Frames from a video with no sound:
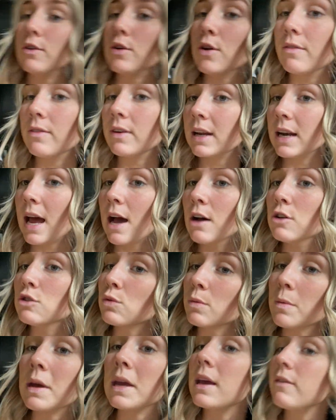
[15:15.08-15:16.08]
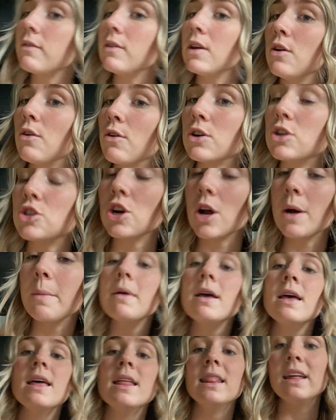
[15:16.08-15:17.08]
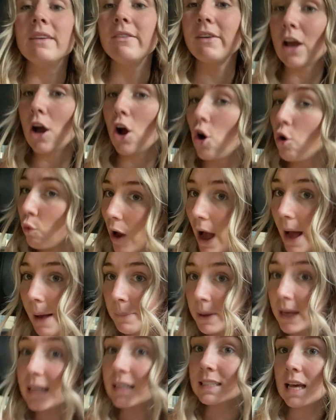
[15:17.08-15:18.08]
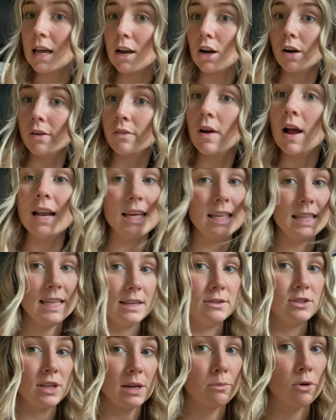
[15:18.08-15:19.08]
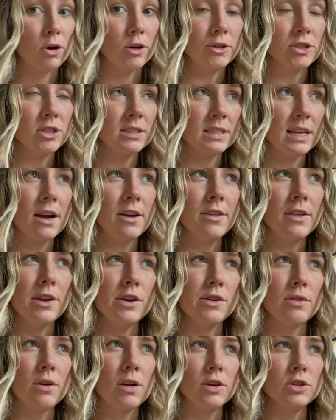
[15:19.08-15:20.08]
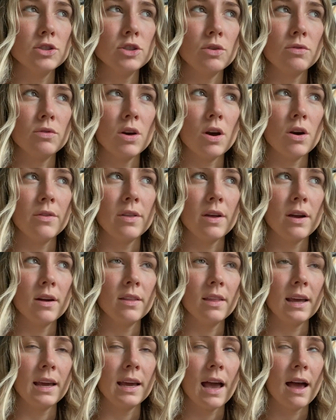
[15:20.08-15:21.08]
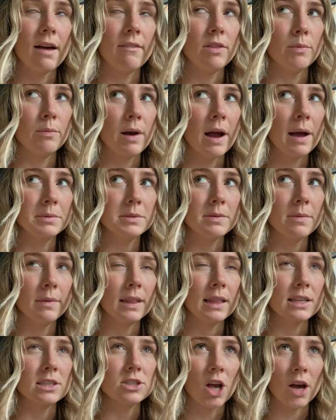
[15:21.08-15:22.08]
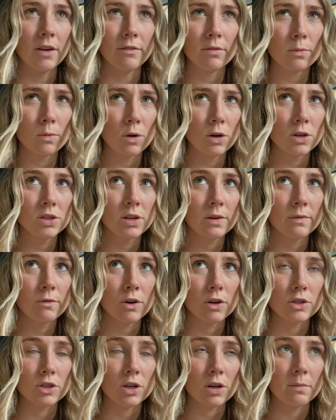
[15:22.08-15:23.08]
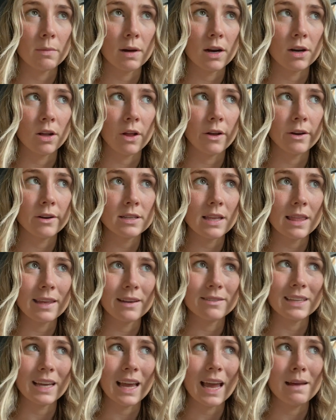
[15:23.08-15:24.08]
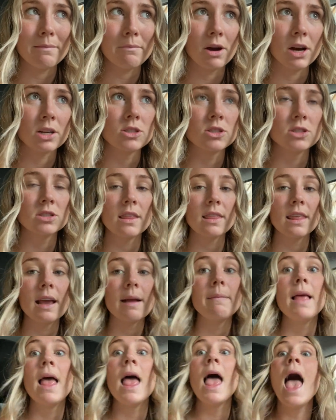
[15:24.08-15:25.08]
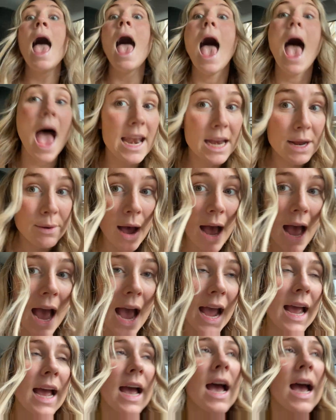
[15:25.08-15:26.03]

you ever get a housewarming gift at Nordstrom. They like a wrapping center for anything that was like purchased there. And then you can also go there and like have them wrap something that's not from Nordstrom for a certain amount of dollars. I think it was like $8 or something. Anyway,